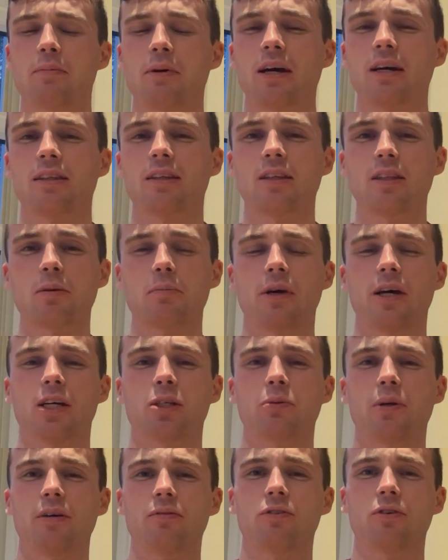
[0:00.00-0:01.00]
But I think the
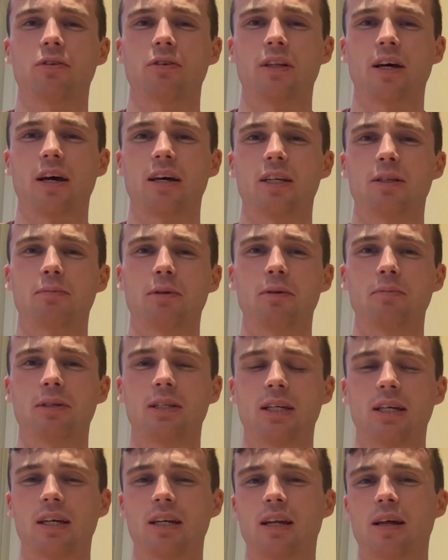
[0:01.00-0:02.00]
best way of doing that is me
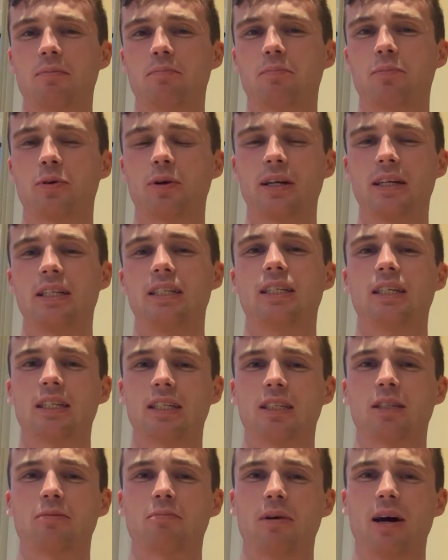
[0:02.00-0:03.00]
maintaining a pretty
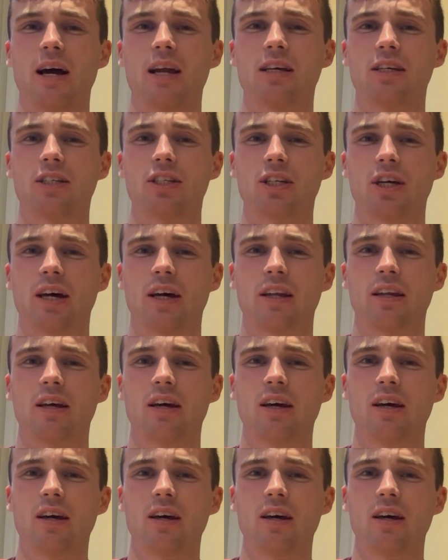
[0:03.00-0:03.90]
decent mileage, and